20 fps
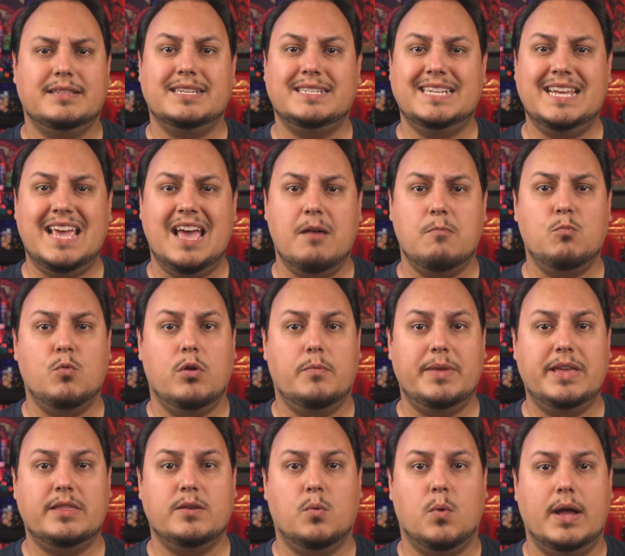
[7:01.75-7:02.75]
DM will
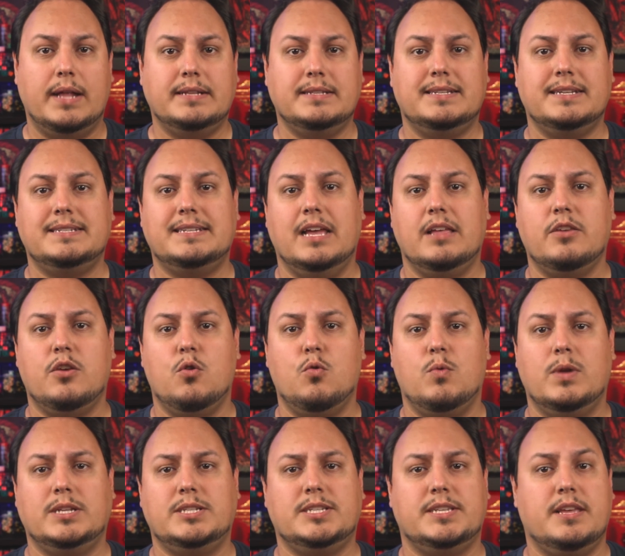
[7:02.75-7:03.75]
be the one to tell you
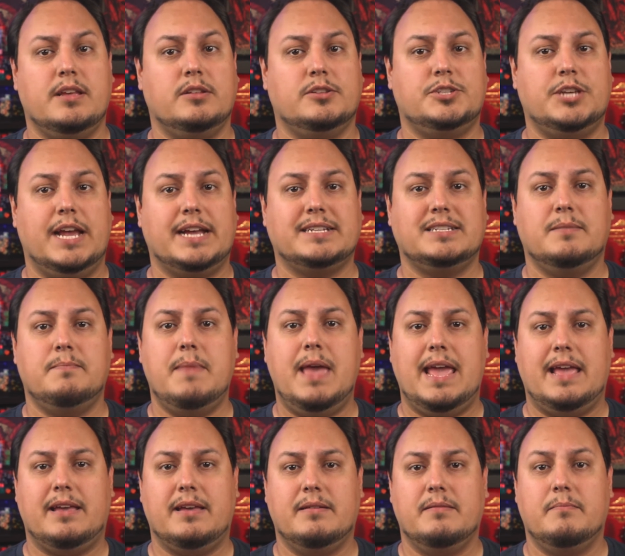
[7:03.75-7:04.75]
which skill check to
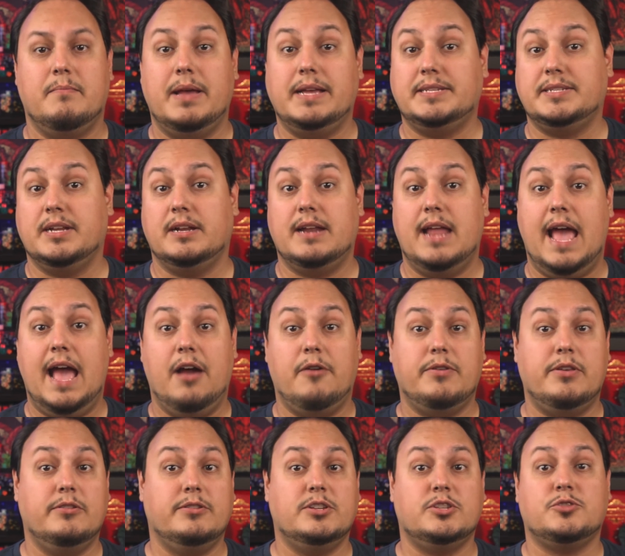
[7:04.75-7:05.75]
make, based on how
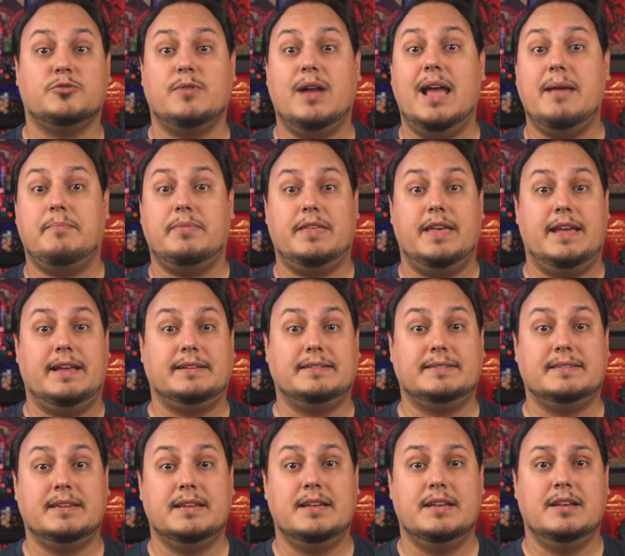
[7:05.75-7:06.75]
you describe
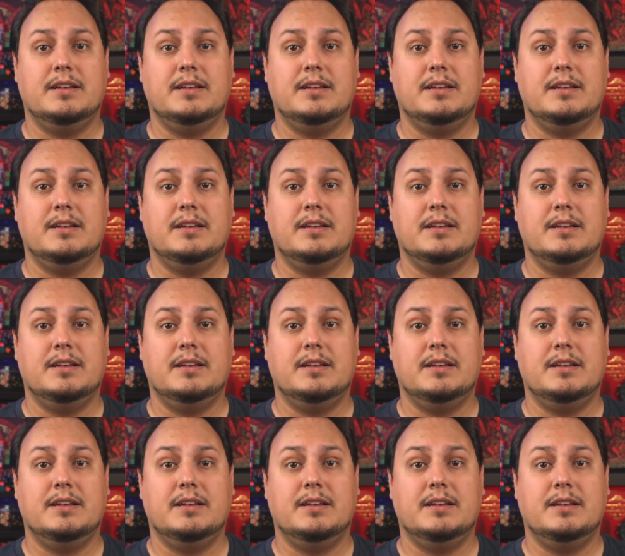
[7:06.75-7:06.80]
things,